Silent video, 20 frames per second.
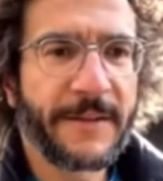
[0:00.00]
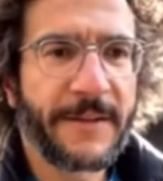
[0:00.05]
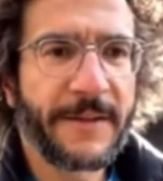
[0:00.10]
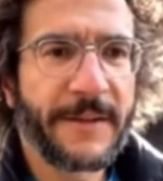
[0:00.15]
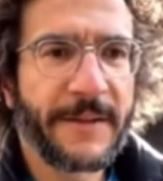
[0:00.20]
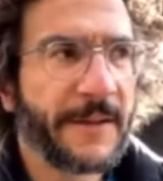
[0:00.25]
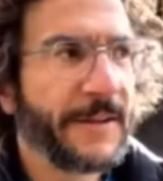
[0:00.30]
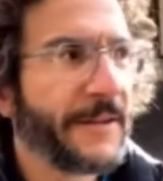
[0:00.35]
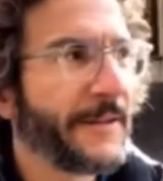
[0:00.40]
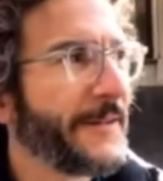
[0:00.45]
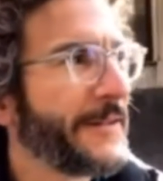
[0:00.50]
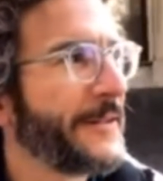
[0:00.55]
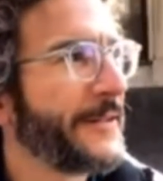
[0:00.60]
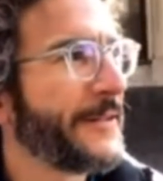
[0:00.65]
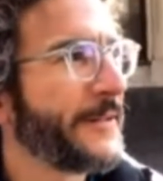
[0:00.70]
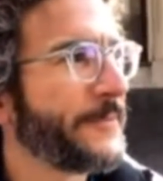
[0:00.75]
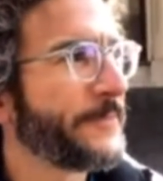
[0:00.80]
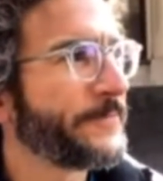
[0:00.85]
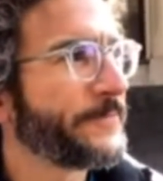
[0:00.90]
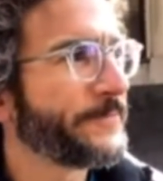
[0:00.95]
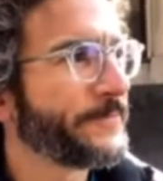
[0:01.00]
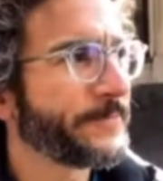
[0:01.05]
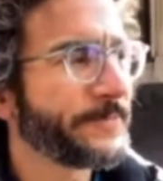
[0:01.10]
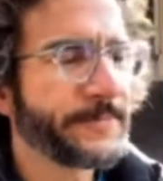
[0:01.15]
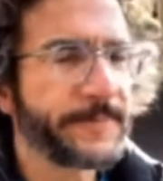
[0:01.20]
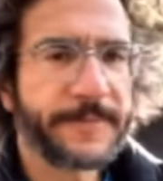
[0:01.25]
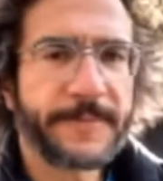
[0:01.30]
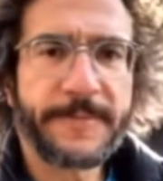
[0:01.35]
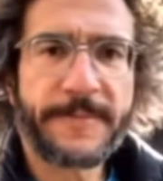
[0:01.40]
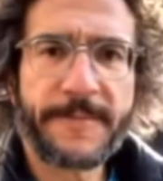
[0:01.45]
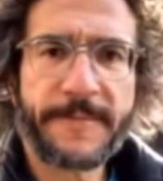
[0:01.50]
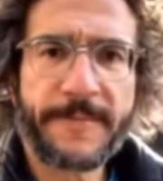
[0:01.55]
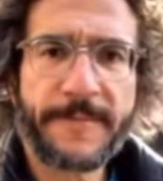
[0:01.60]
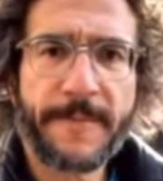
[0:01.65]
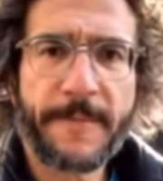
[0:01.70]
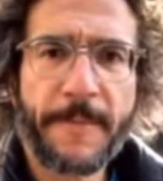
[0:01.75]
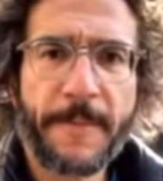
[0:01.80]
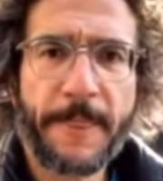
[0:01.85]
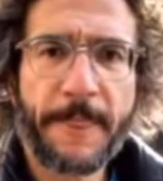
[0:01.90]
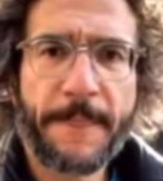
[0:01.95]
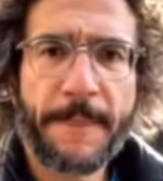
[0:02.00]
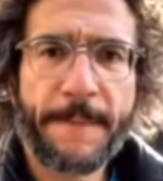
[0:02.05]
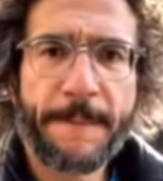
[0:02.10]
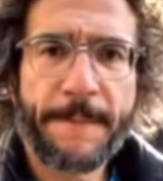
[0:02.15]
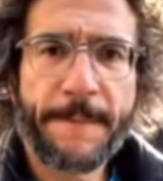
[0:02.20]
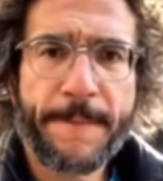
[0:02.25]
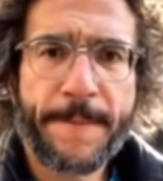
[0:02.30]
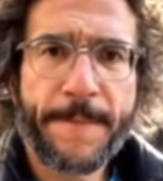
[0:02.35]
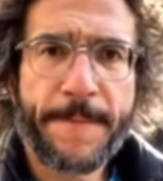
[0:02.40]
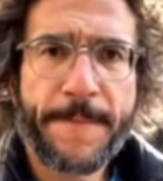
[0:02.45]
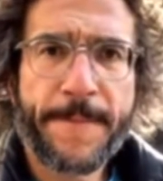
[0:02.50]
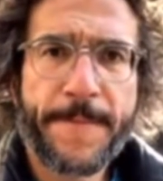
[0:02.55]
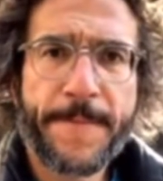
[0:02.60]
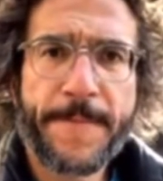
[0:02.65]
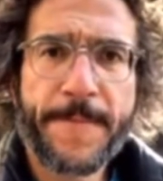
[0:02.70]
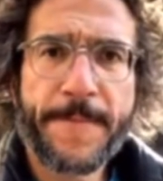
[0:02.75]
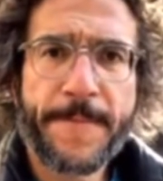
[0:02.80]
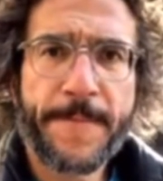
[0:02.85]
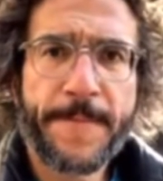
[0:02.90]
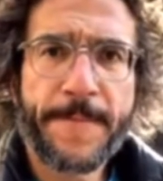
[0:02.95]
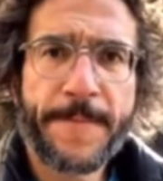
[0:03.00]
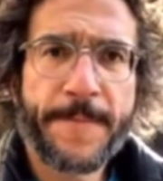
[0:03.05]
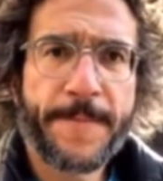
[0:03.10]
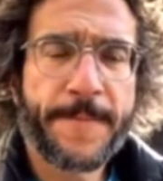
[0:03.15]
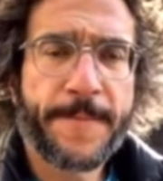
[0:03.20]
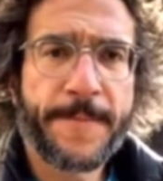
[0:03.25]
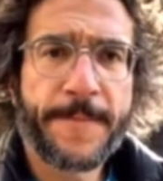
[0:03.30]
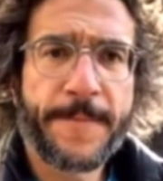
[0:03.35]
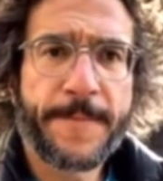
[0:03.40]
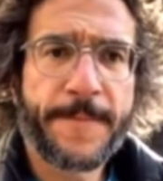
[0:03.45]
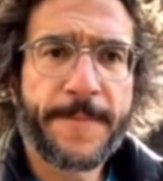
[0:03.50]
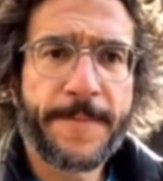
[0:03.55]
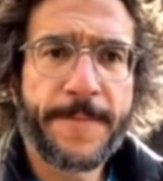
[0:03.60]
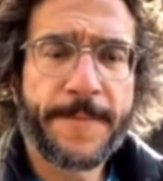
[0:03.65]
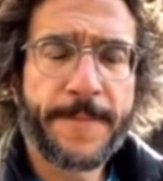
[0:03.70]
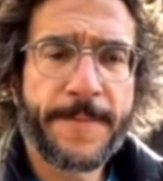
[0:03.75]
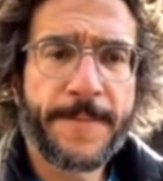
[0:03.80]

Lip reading: (no one is talking)